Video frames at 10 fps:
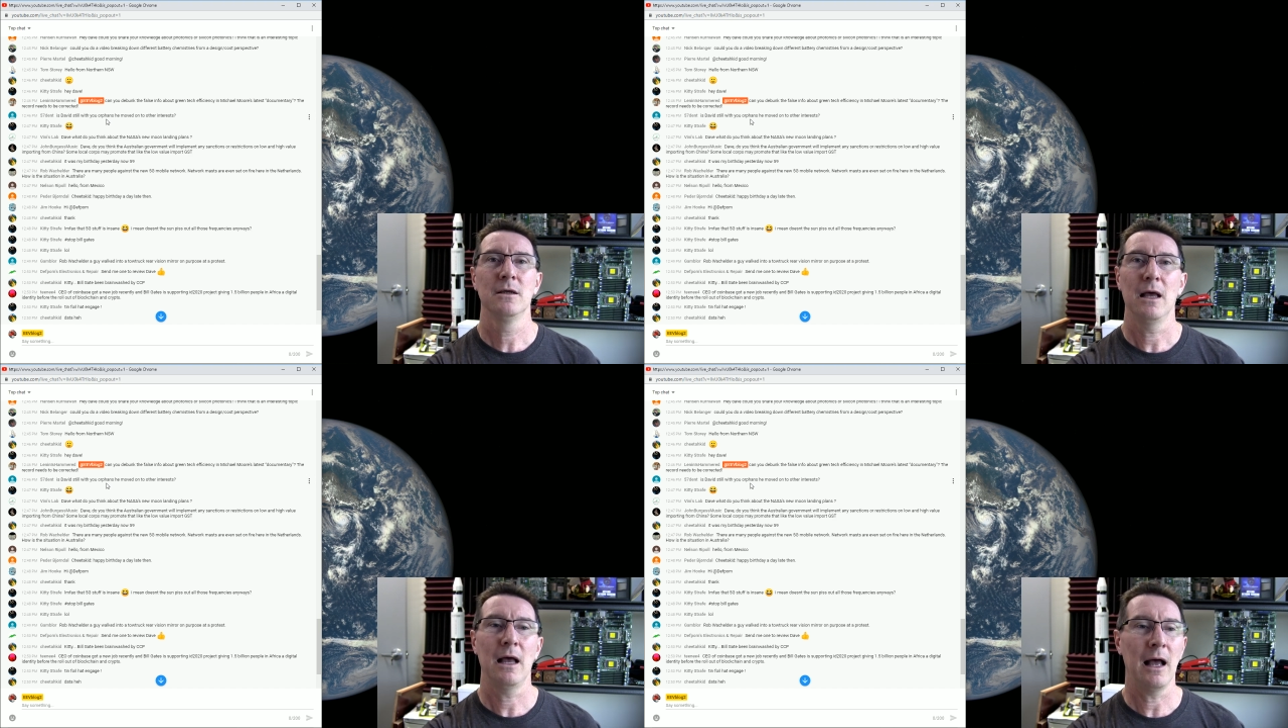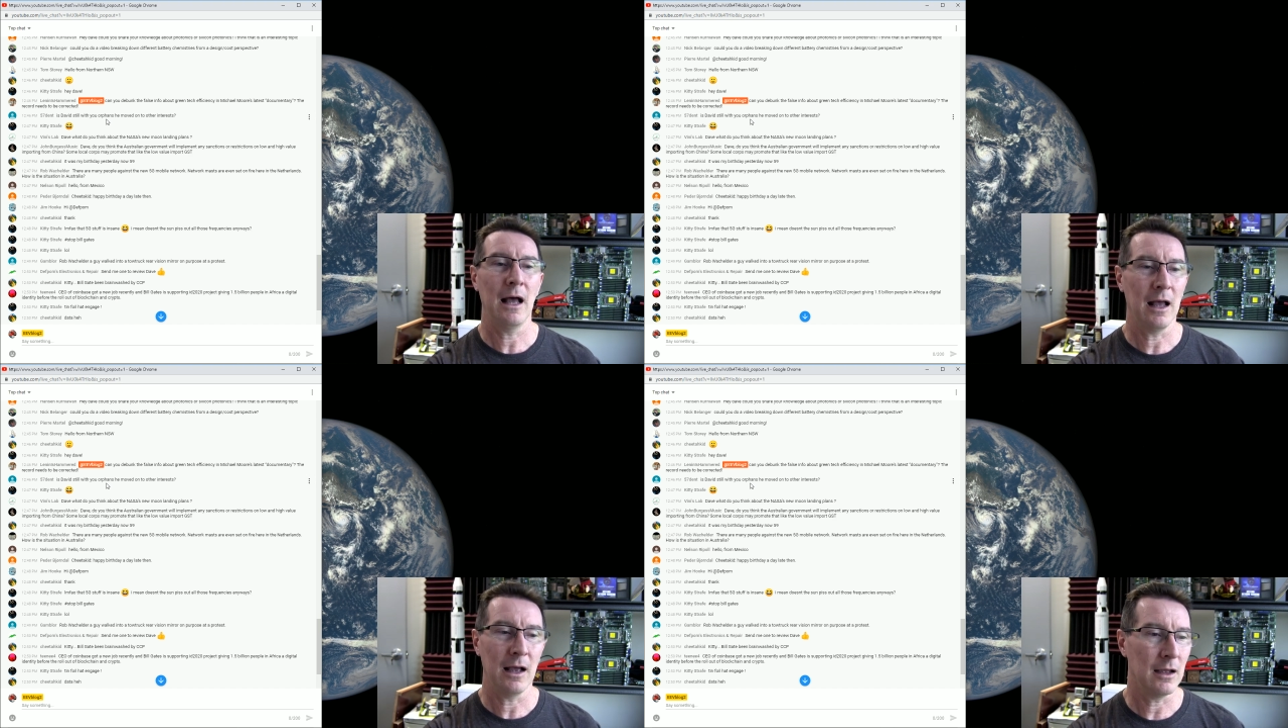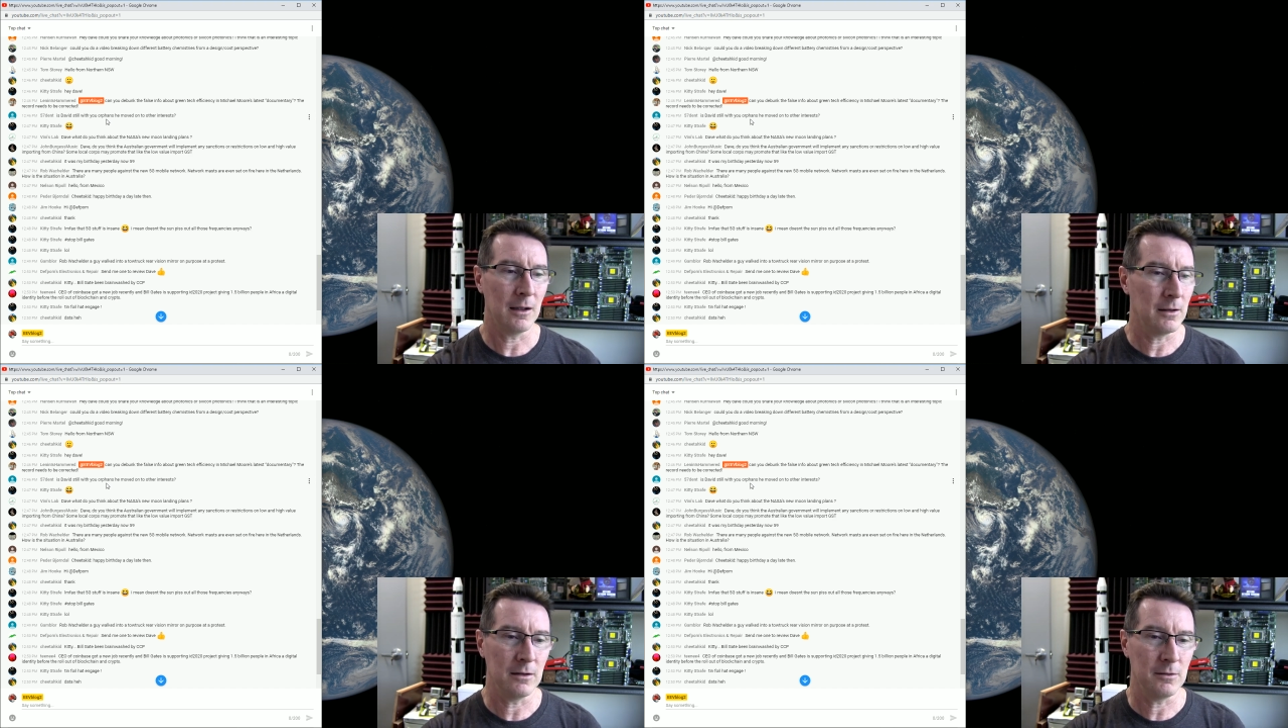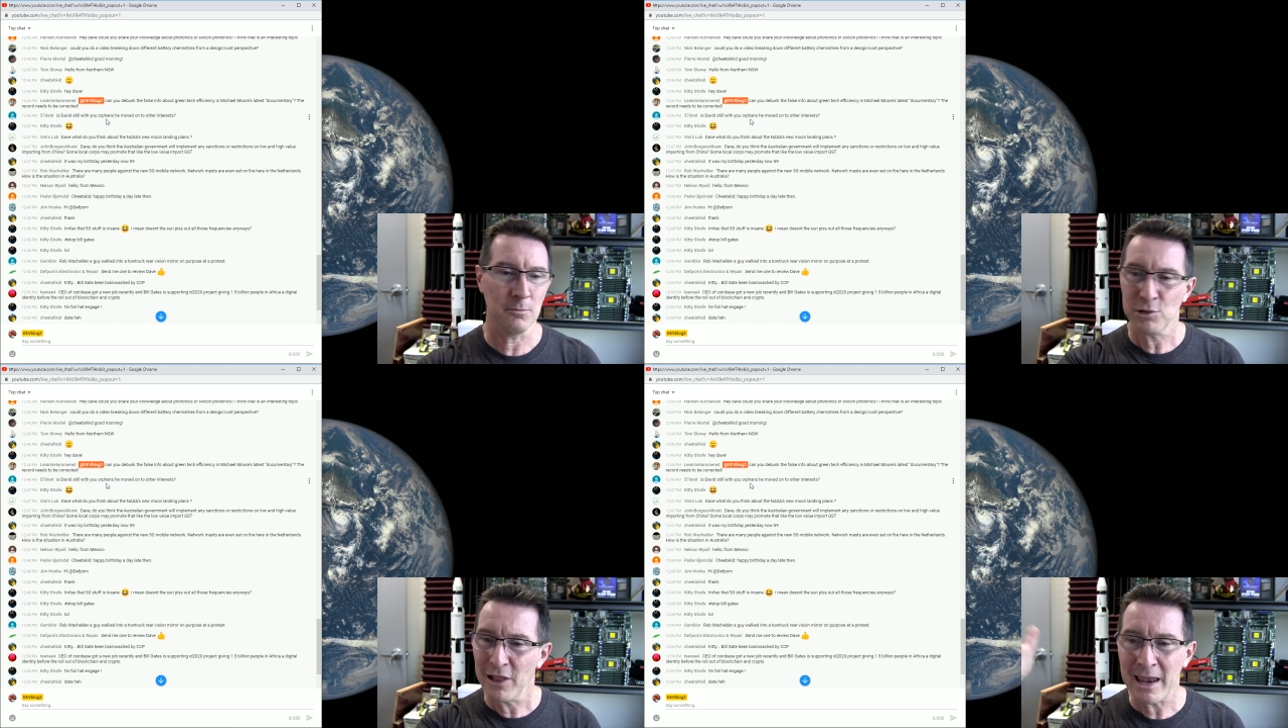
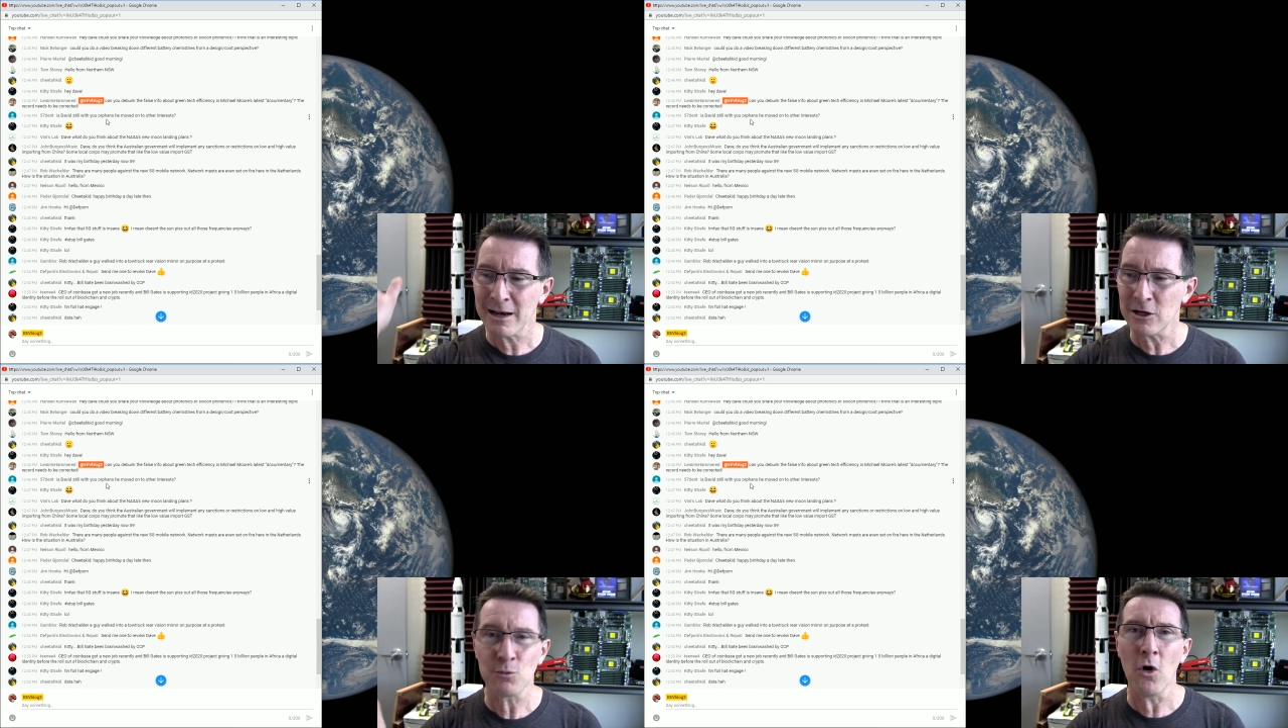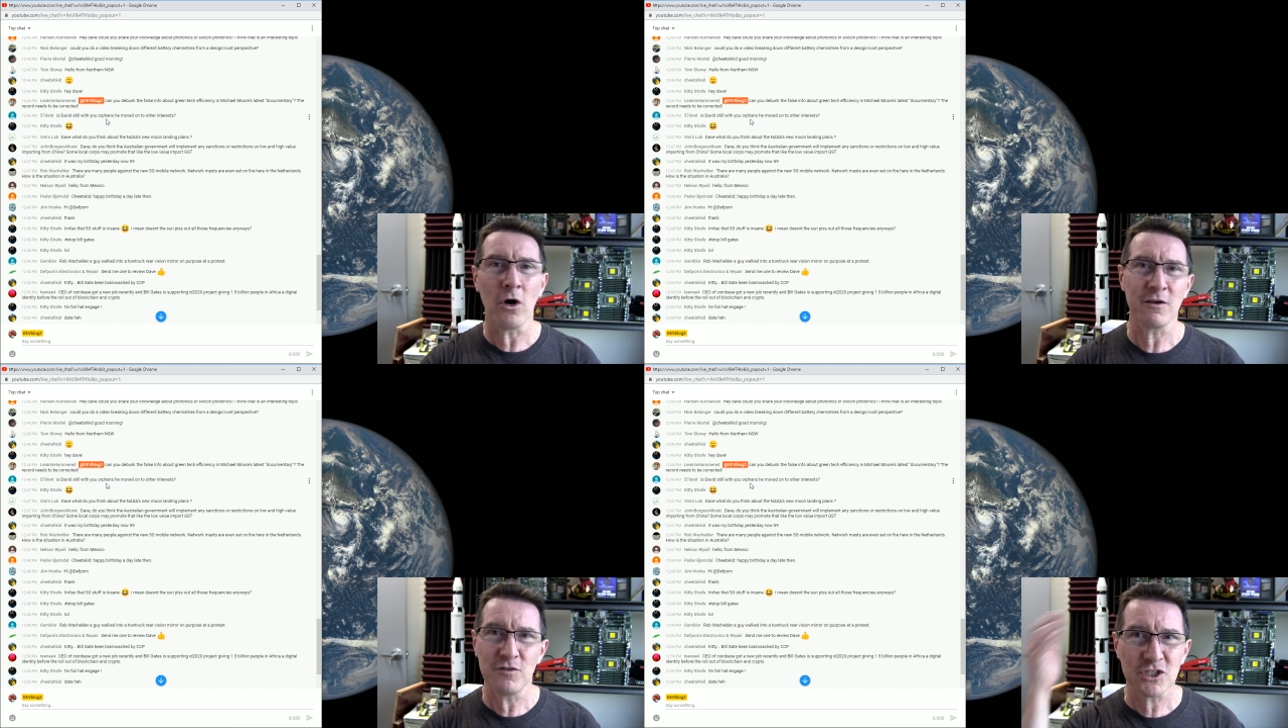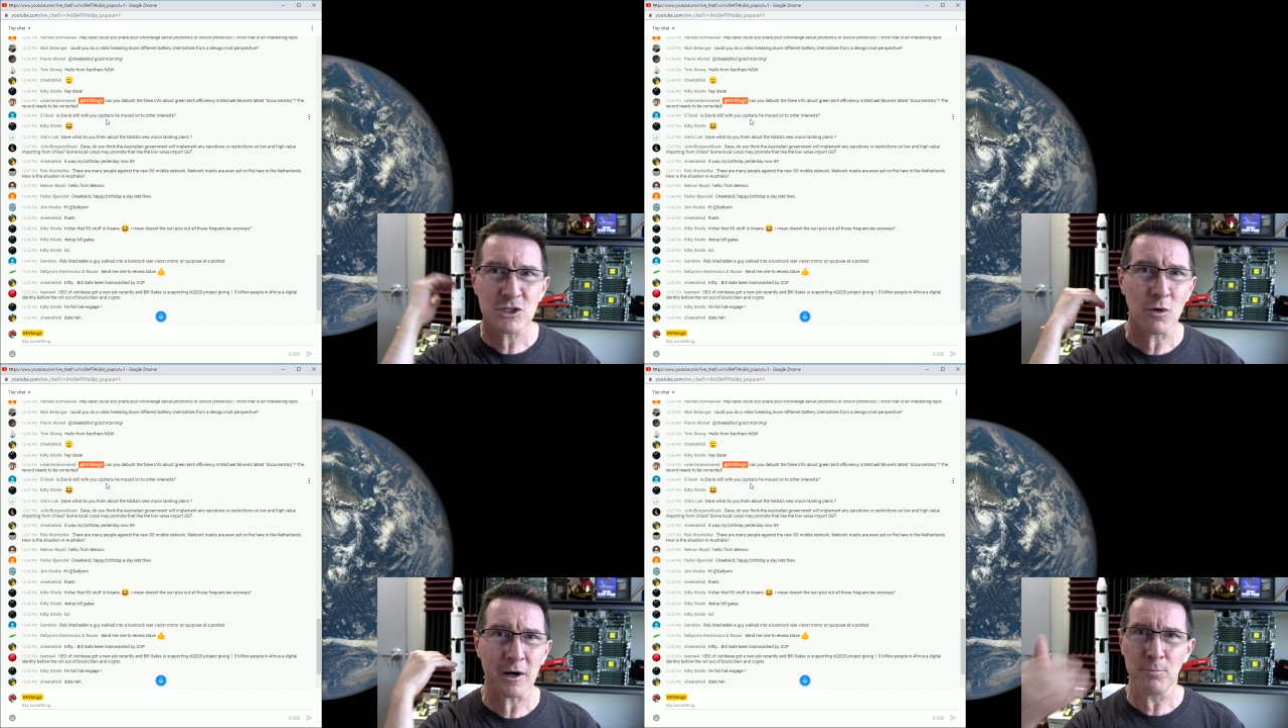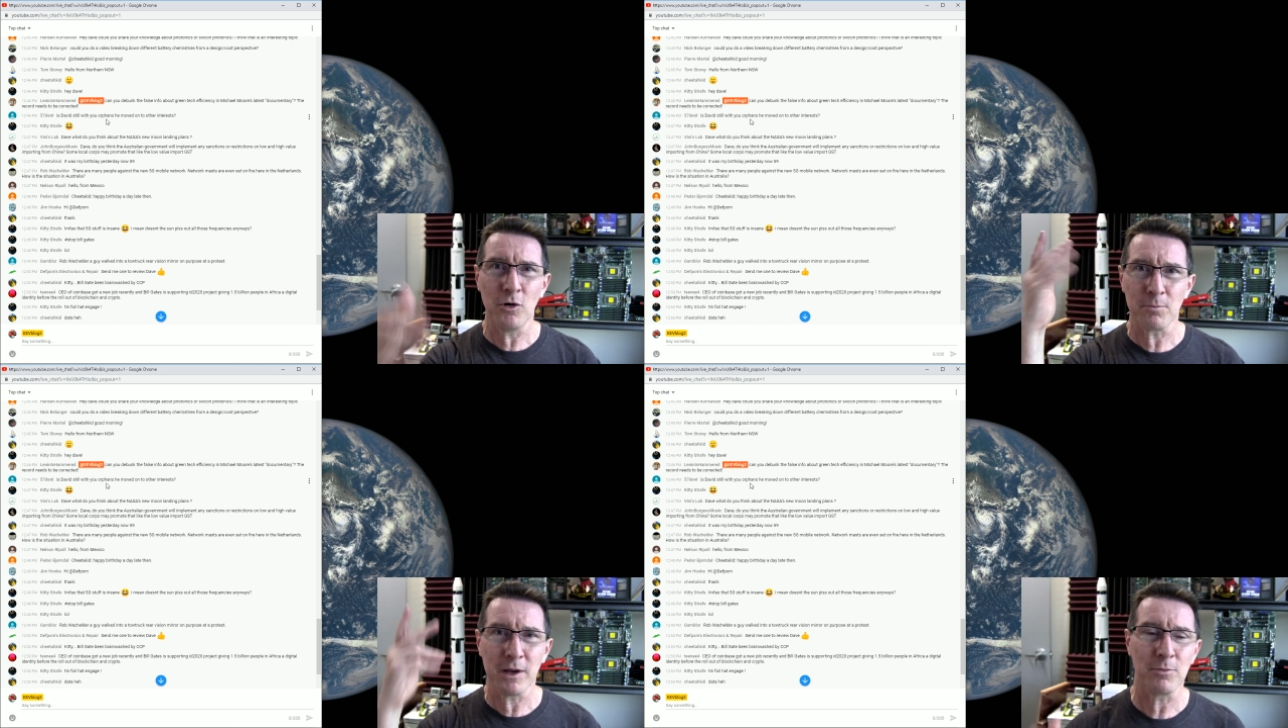plan could work. If you just want to
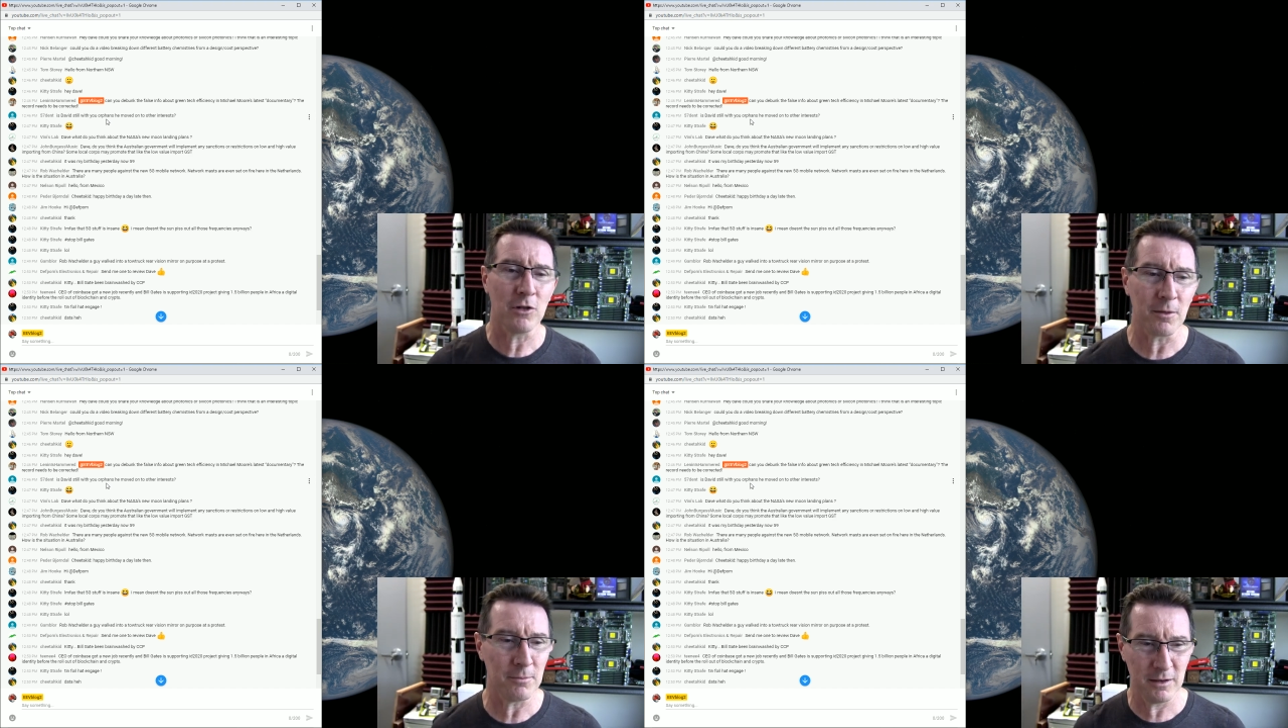put people on,